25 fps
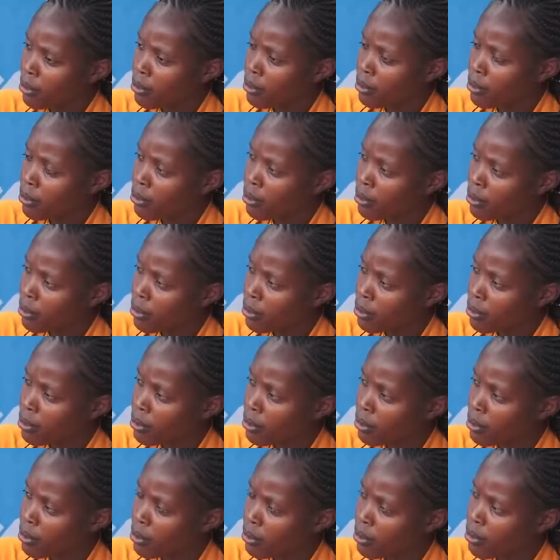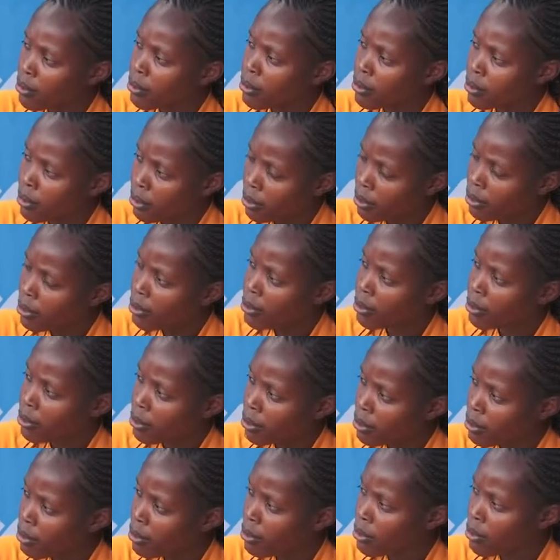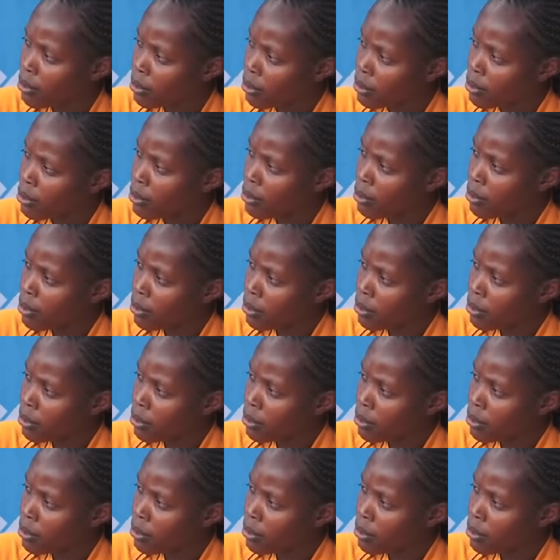(silent)